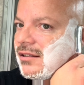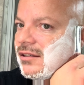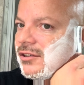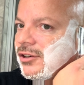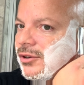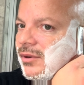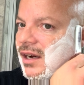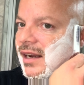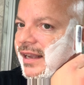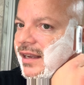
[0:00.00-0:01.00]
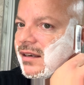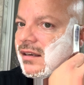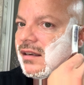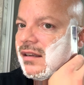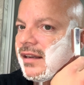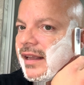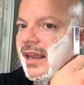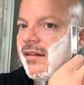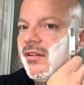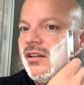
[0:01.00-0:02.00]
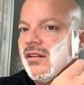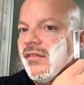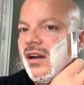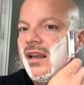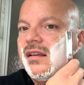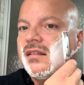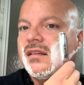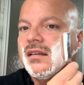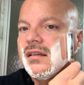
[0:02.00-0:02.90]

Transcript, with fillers: to uh, heed David's advice